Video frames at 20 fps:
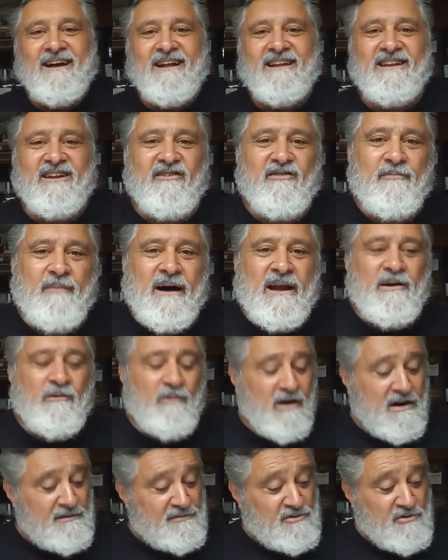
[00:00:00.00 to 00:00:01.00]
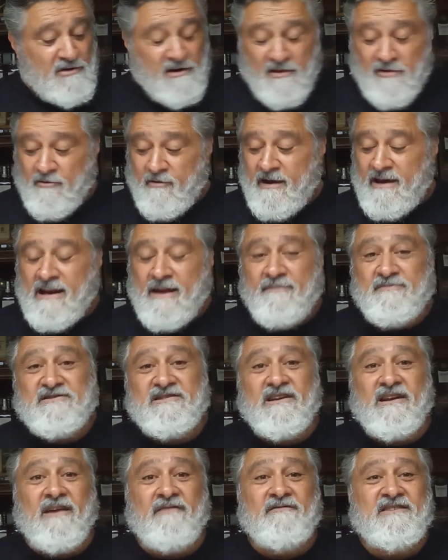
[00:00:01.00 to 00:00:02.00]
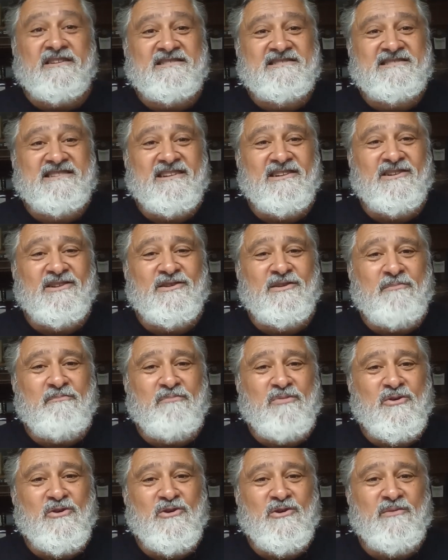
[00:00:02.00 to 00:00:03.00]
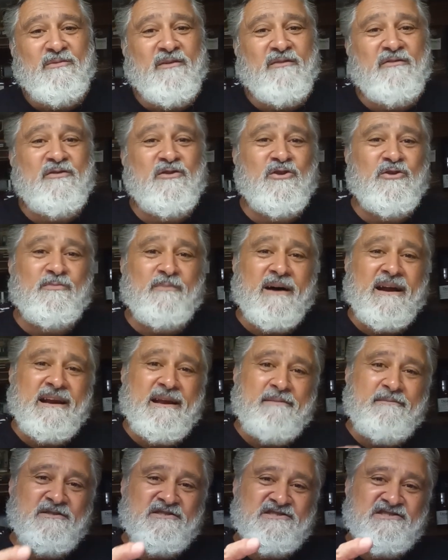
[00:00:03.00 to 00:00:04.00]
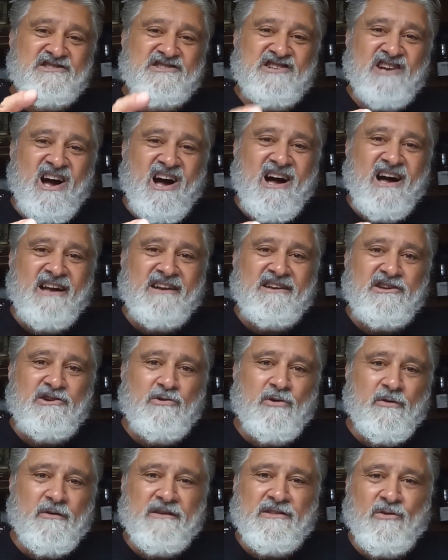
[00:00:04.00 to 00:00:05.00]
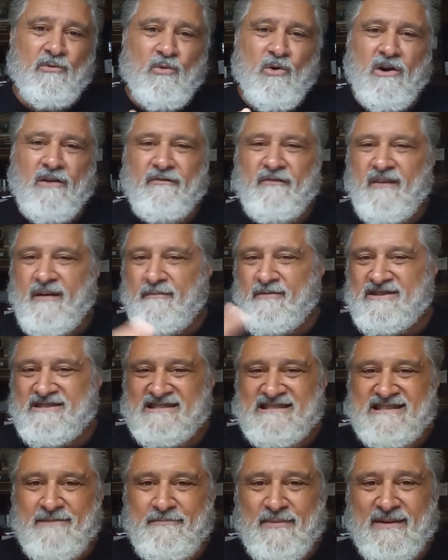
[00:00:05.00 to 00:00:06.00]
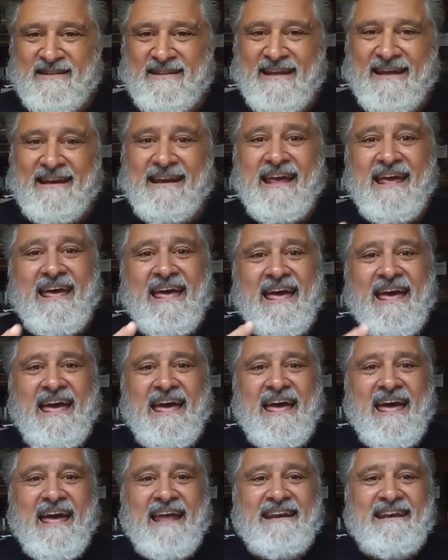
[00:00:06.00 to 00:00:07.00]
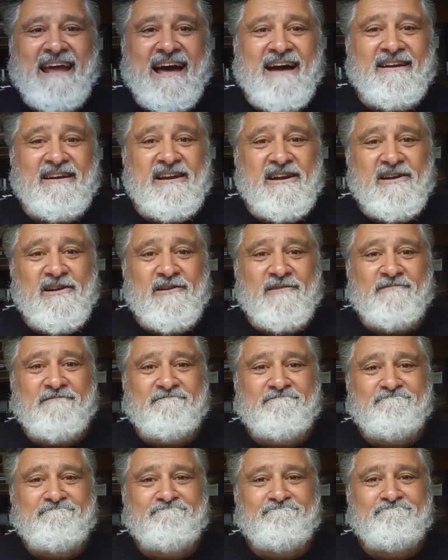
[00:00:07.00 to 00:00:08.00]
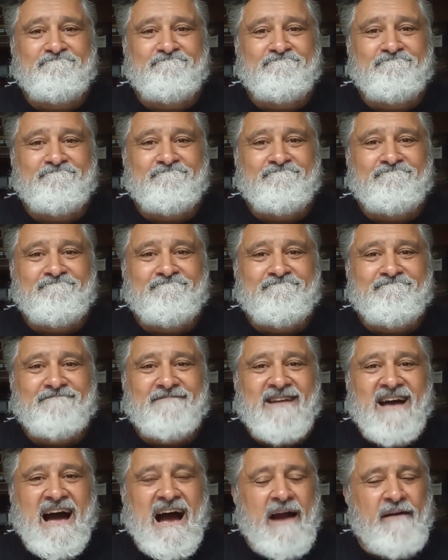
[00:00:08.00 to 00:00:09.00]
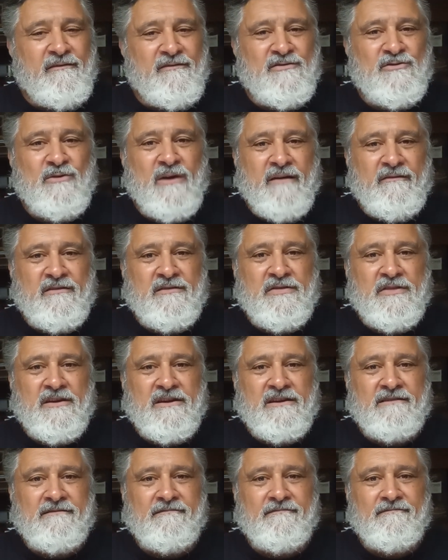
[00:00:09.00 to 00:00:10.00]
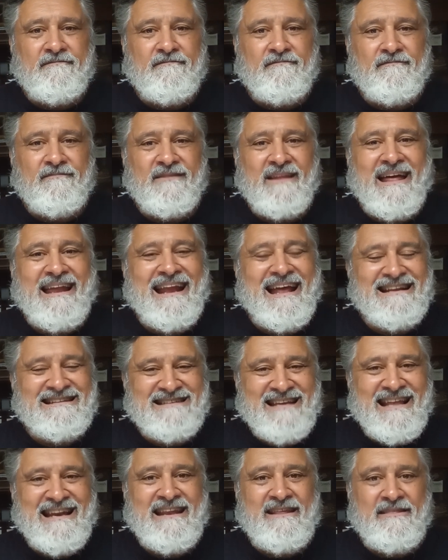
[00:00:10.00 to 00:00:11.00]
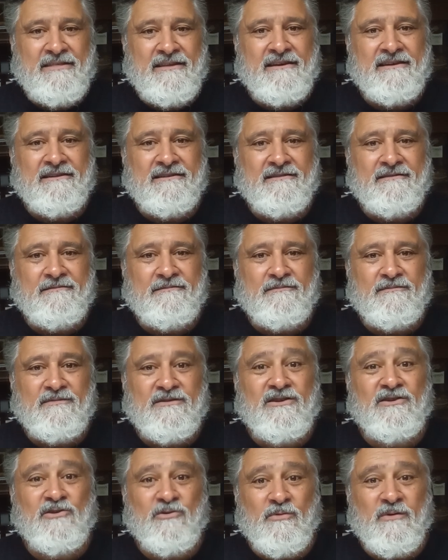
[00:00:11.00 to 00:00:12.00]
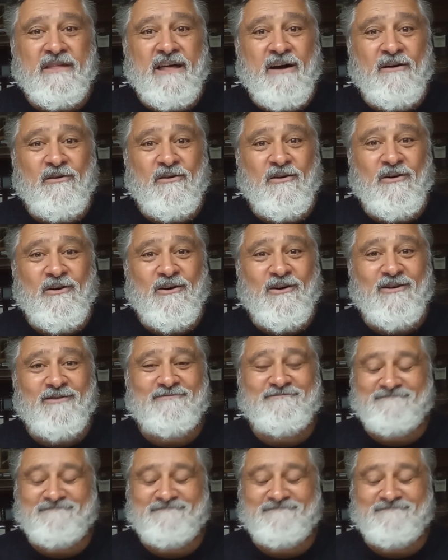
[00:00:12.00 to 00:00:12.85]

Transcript: Hello, everybody. Welcome to another great episode of Distilled, Brewed, and Reviewed. My name is John. You are in the world famous Sipping Den. And down here, I review everything that has anything to do with alcohol